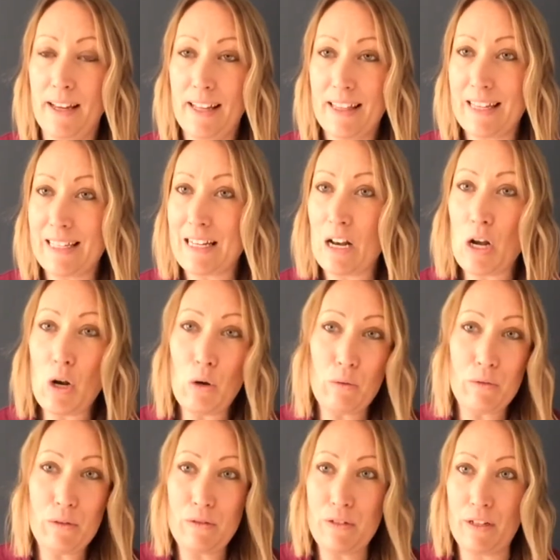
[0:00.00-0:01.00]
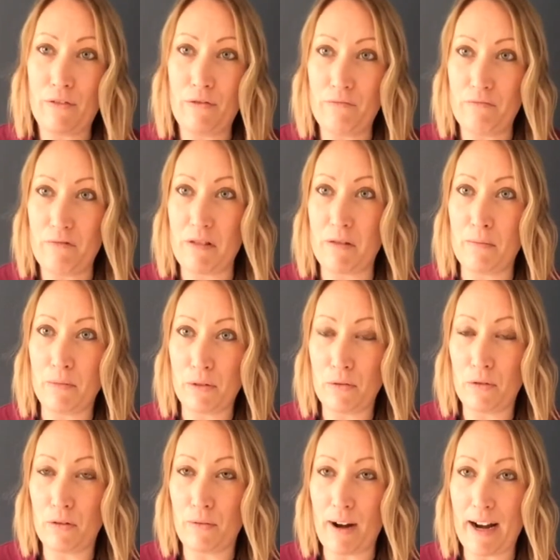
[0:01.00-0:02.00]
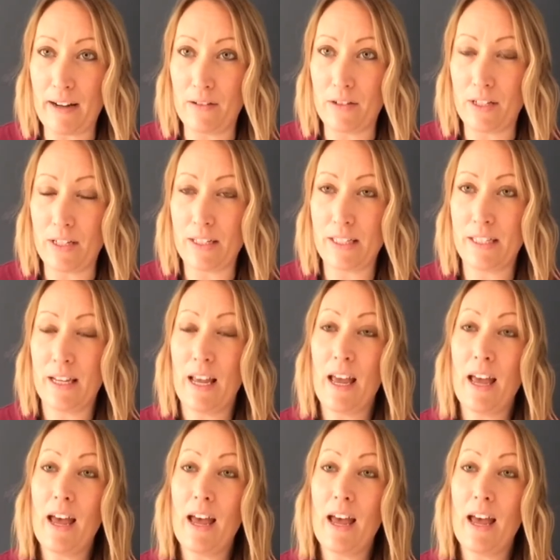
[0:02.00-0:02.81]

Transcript: There's lots of different rhythms all around us,